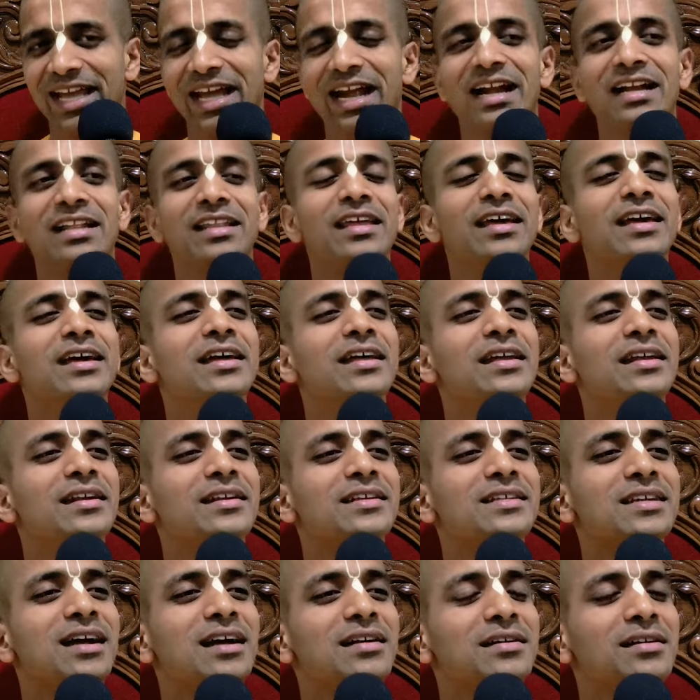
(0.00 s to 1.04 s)
And there
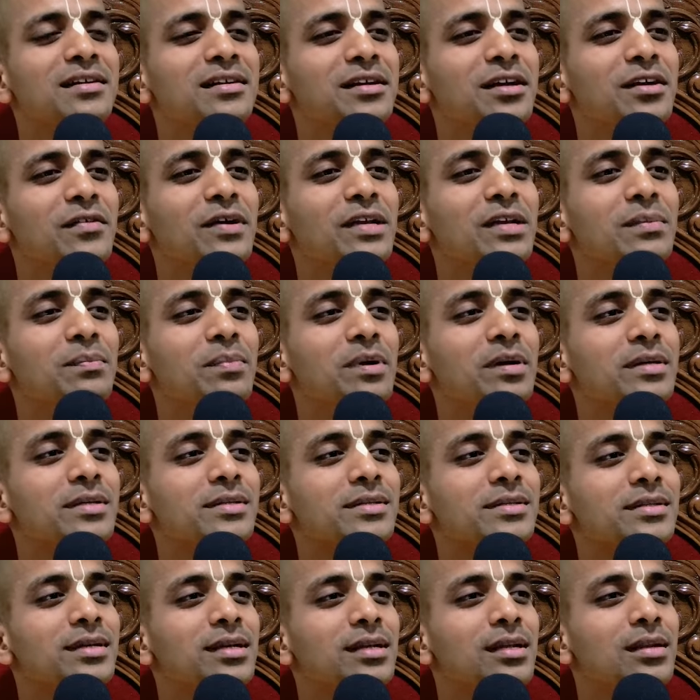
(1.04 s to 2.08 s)
started a very
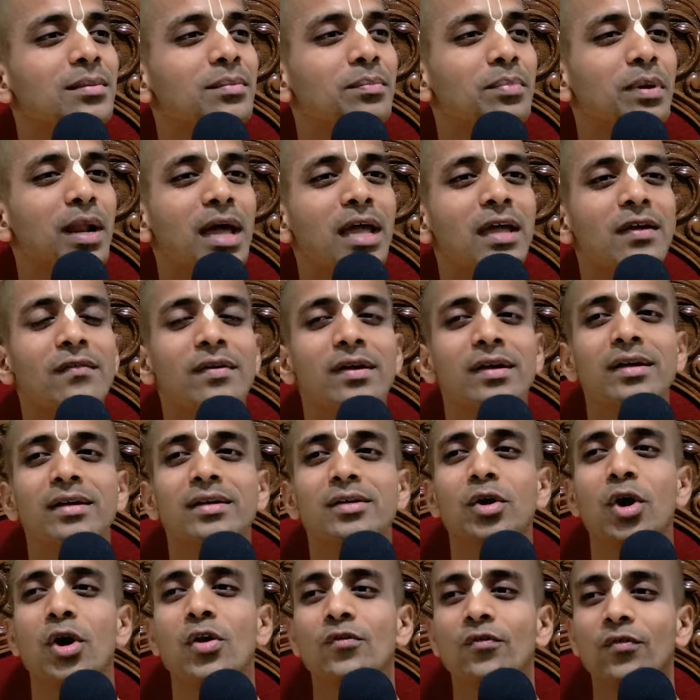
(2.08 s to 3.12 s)
personal, private,
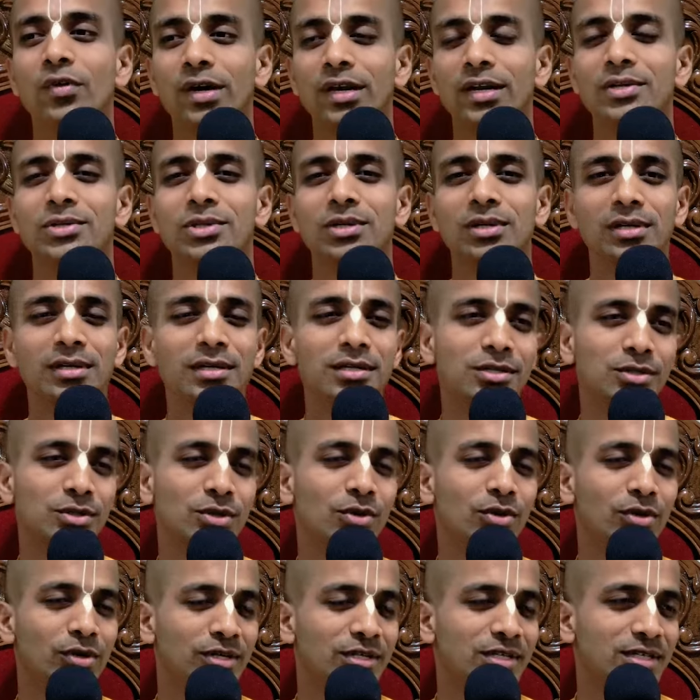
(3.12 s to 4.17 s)
confidential
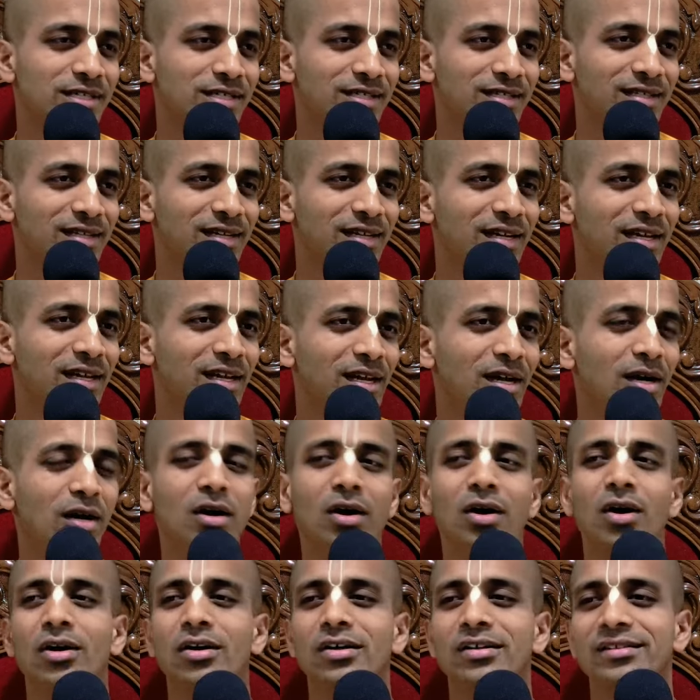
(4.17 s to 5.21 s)
discourse
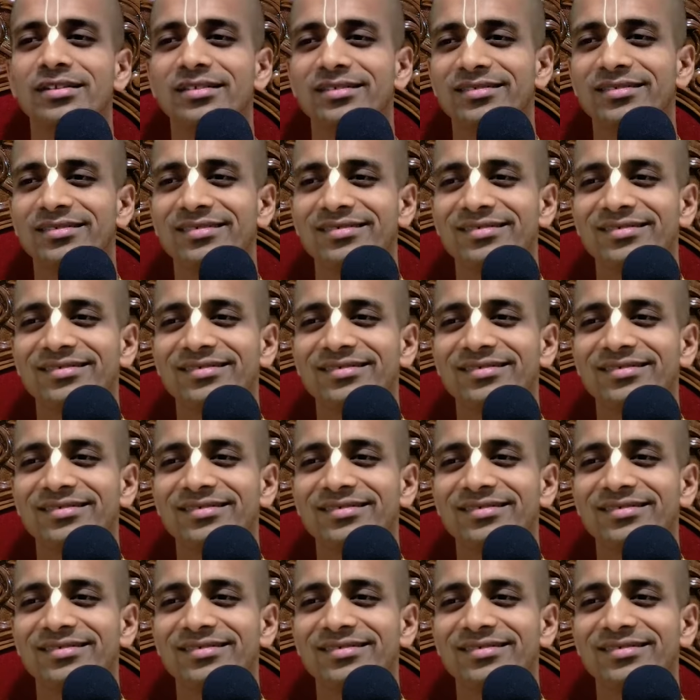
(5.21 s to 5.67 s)
on